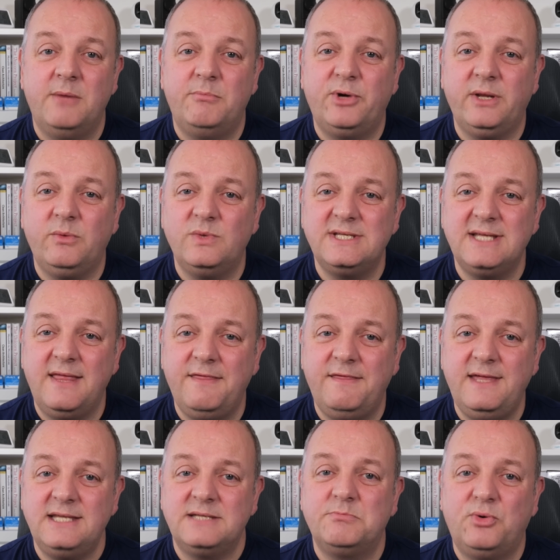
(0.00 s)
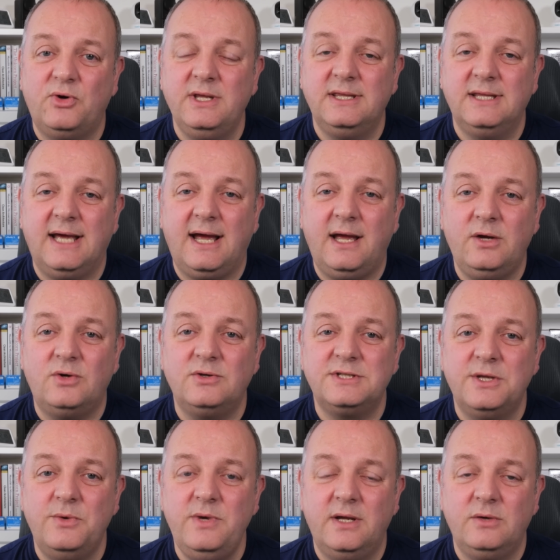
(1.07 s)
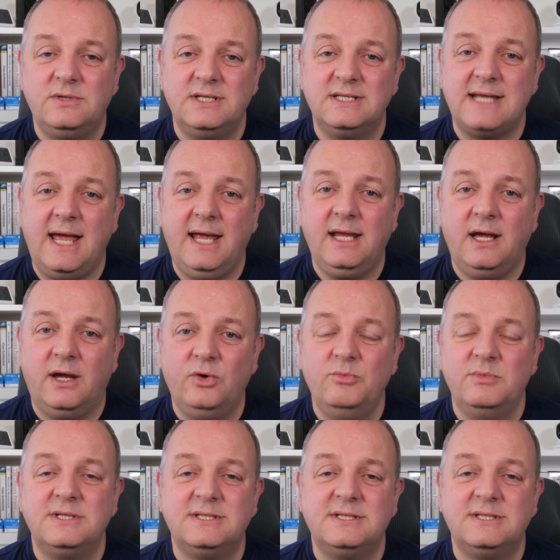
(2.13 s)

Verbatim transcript: But it was at this point that I also noticed a Home